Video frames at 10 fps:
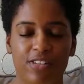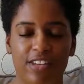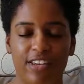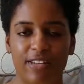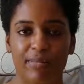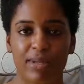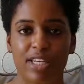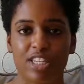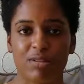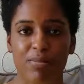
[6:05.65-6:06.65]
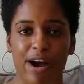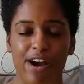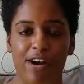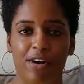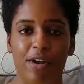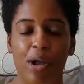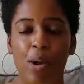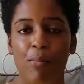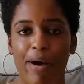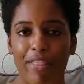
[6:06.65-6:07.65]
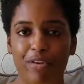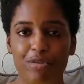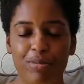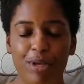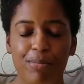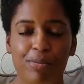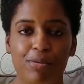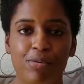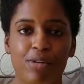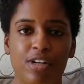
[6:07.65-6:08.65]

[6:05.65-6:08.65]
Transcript: and be inspired by those people.